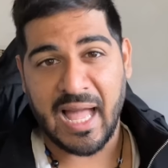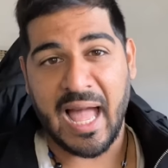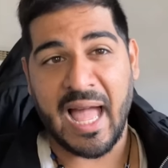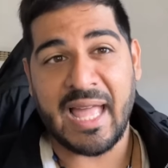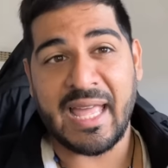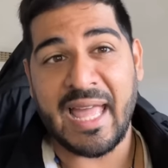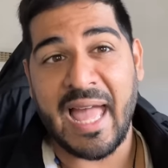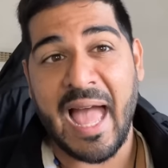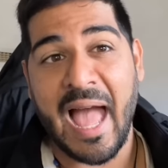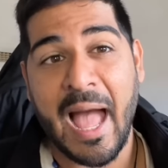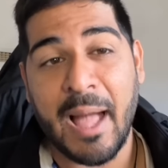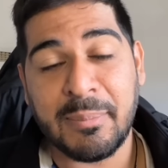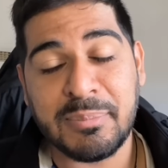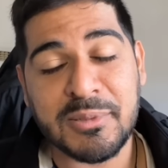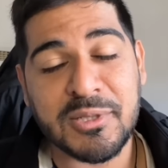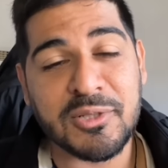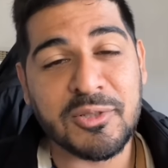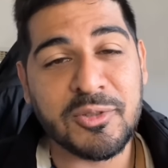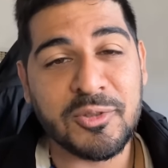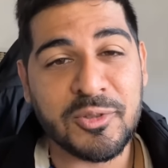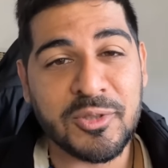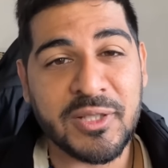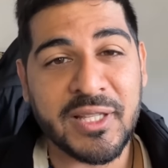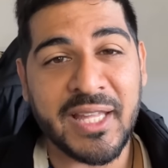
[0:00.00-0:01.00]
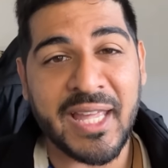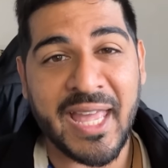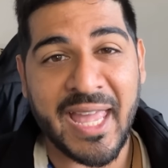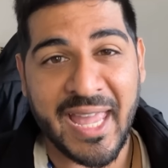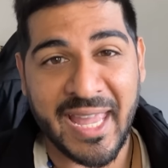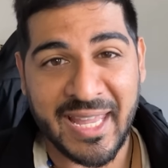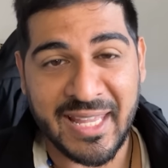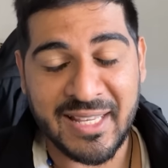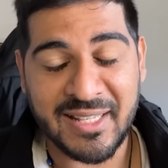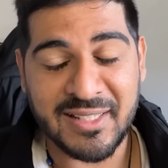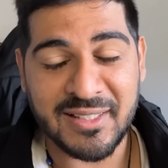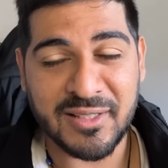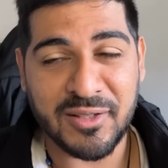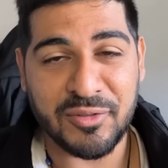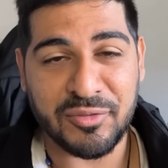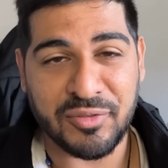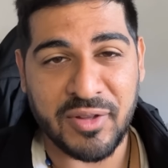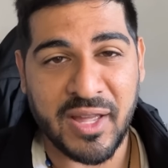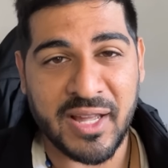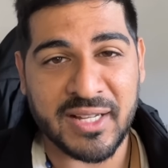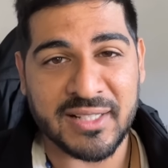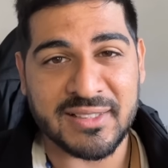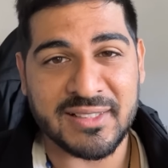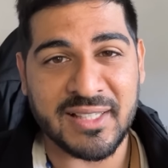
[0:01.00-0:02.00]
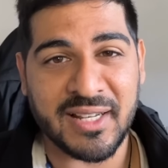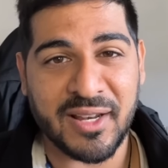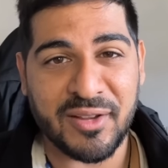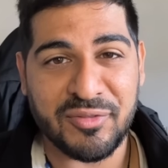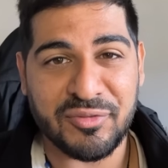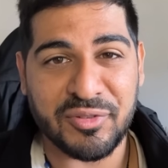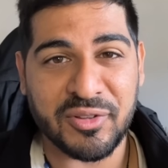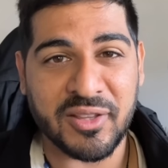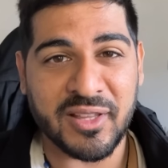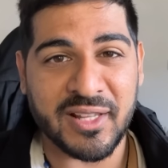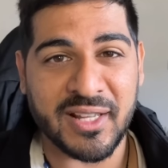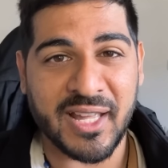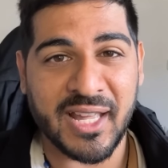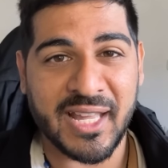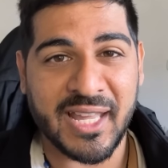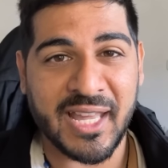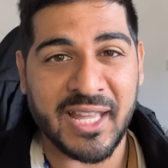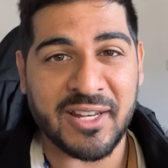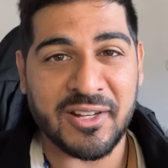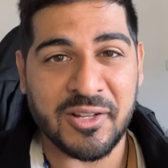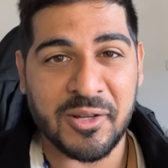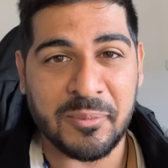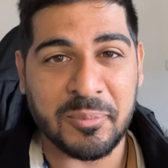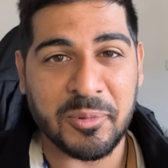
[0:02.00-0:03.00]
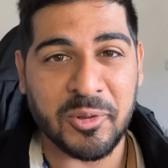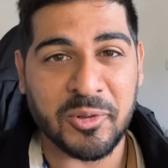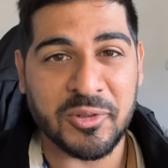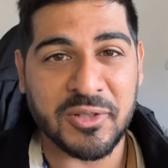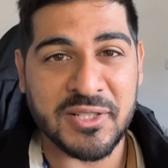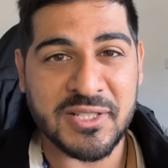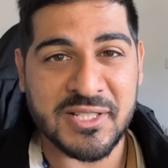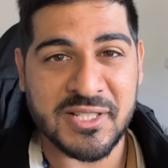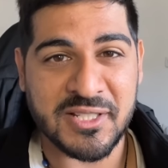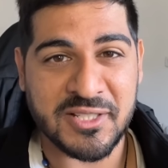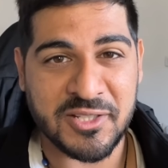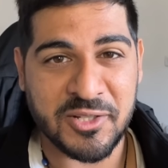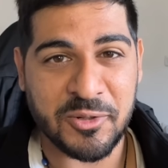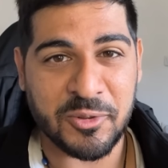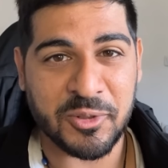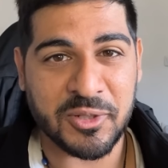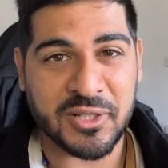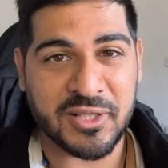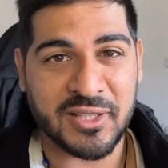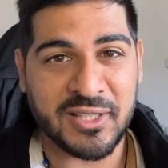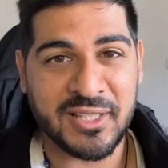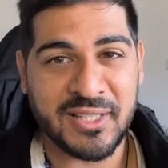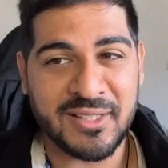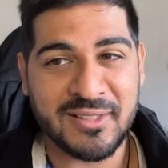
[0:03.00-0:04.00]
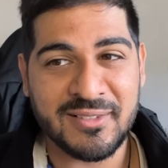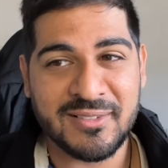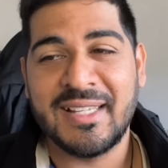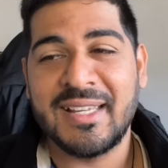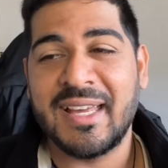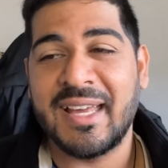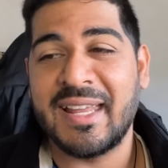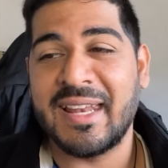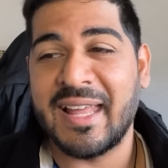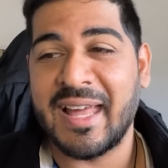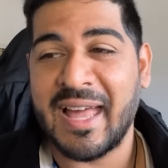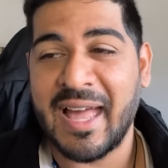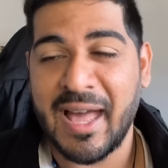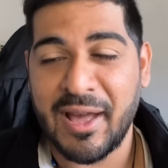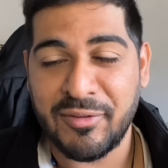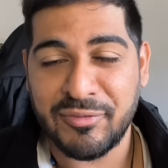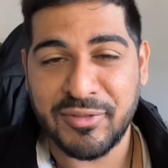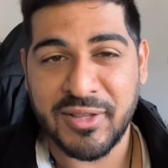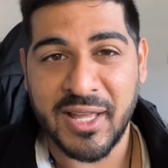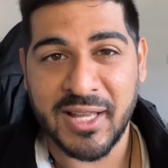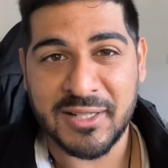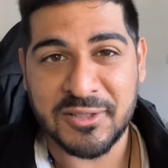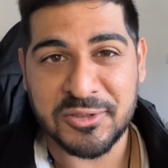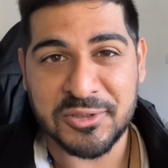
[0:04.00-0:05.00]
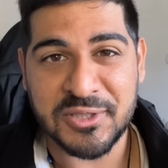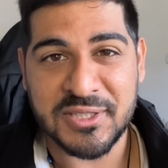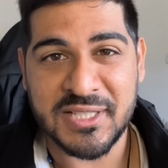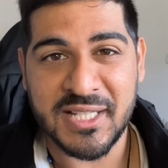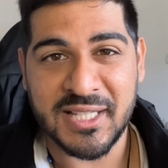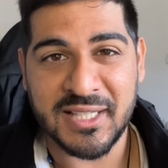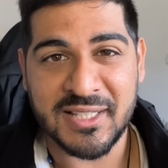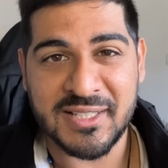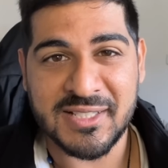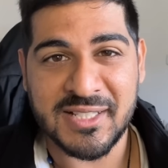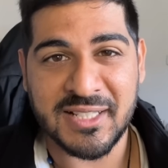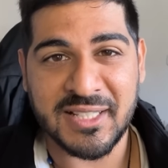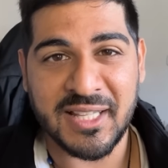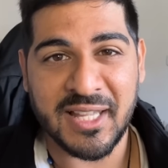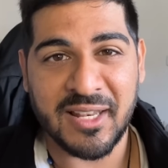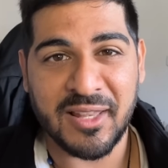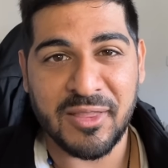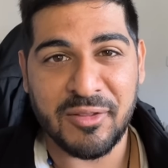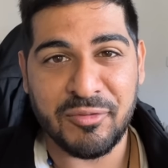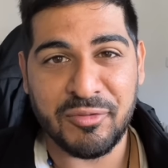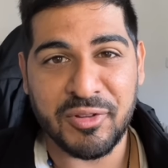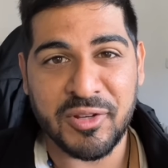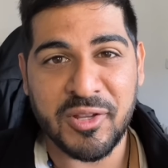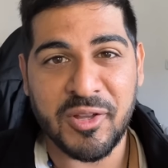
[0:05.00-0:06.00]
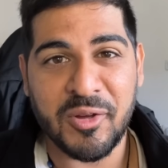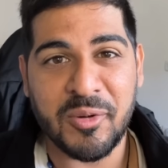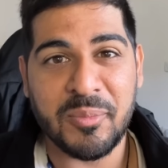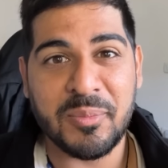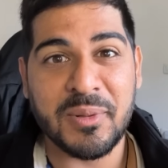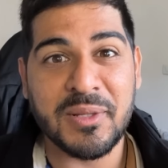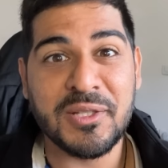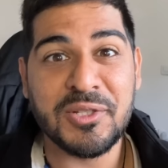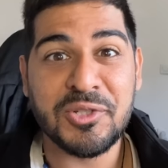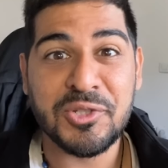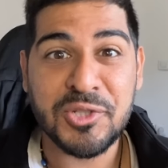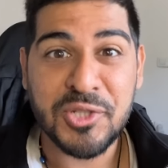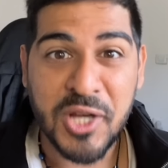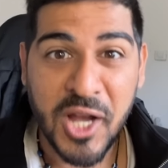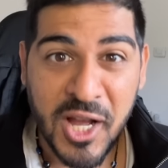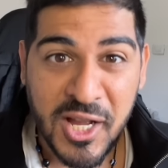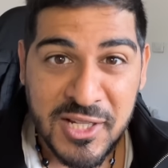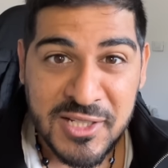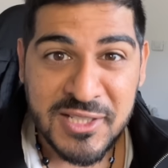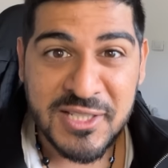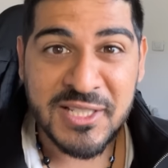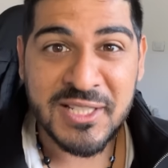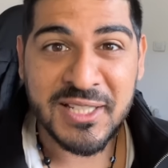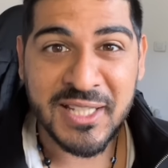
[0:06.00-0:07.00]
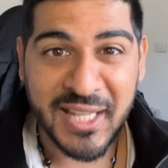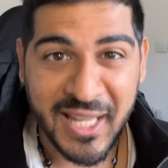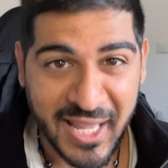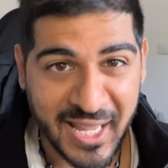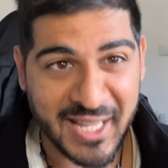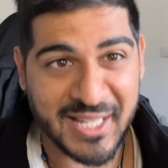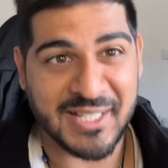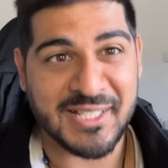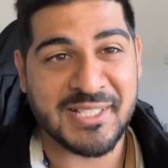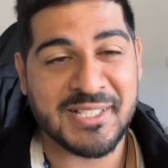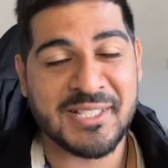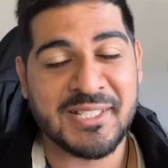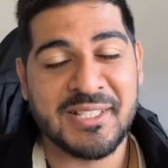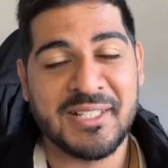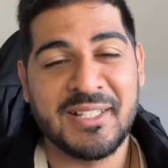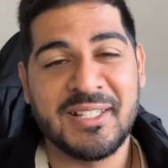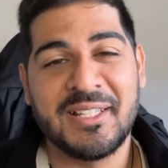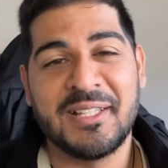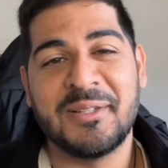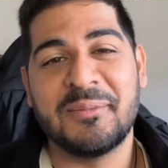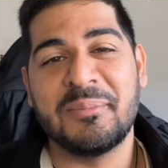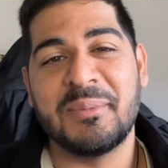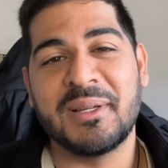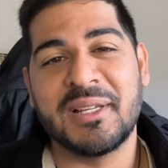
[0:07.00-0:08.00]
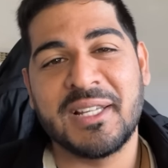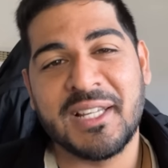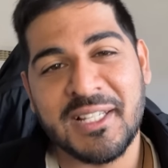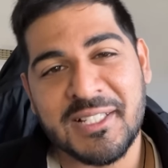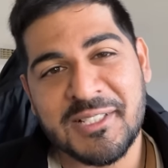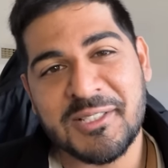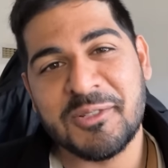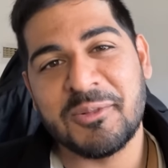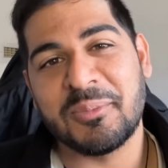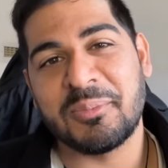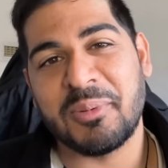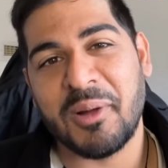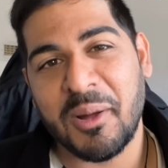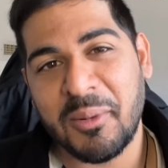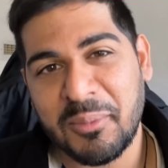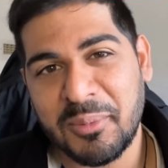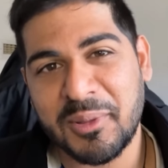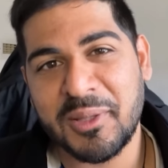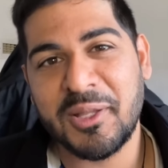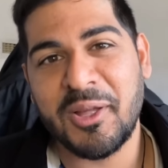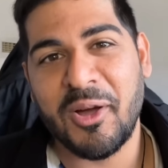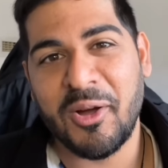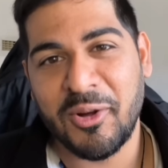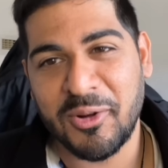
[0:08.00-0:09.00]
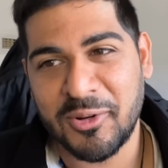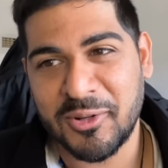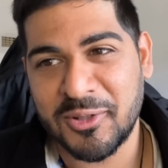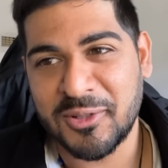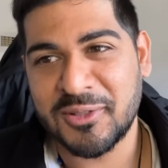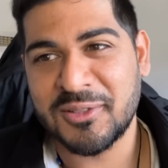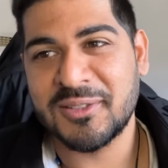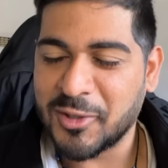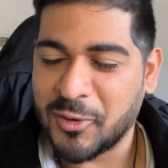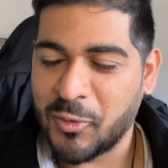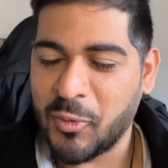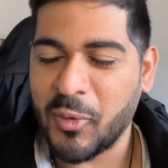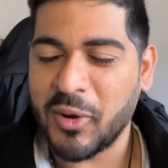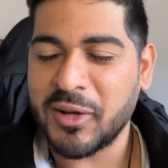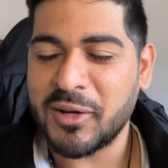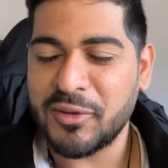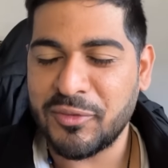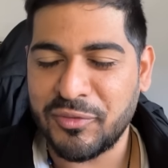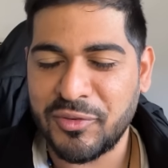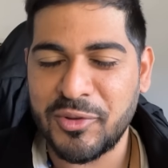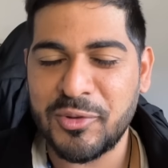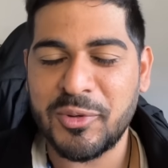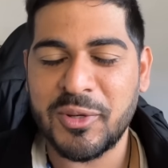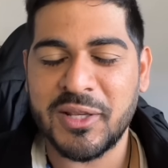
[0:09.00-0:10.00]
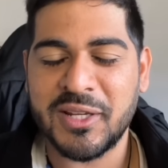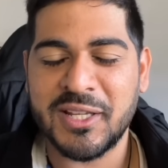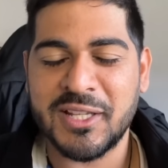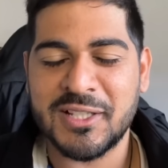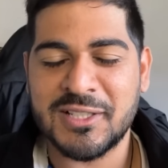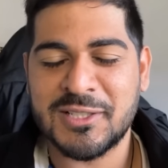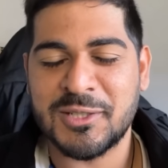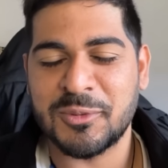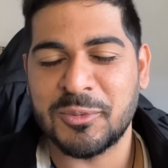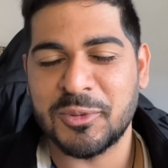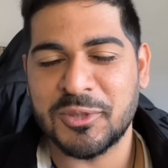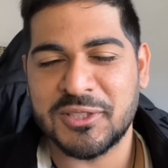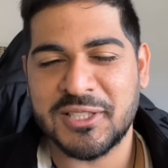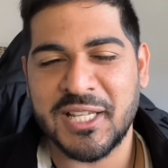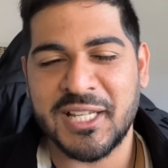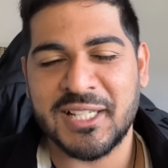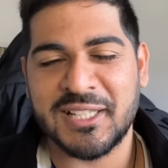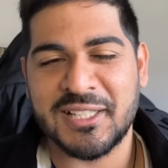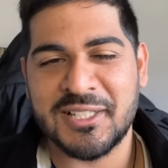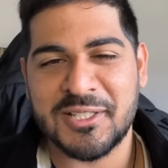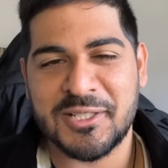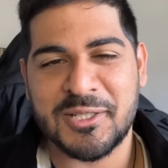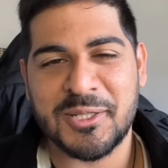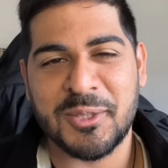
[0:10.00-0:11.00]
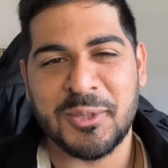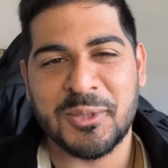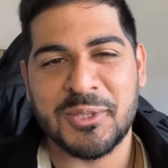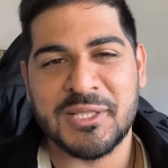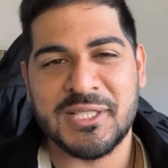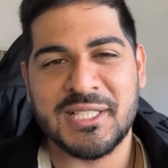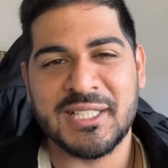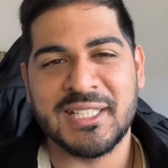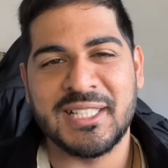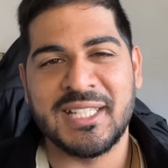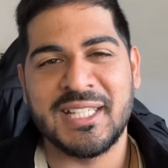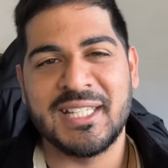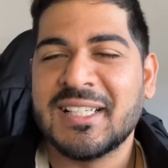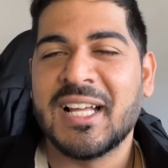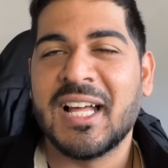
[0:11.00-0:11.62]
I absolutely hate the fact that I feel like I can't upload this satirically and I have to actually say this at the end of the video, but just in case, because there probably are quite a few idiots who will take this seriously.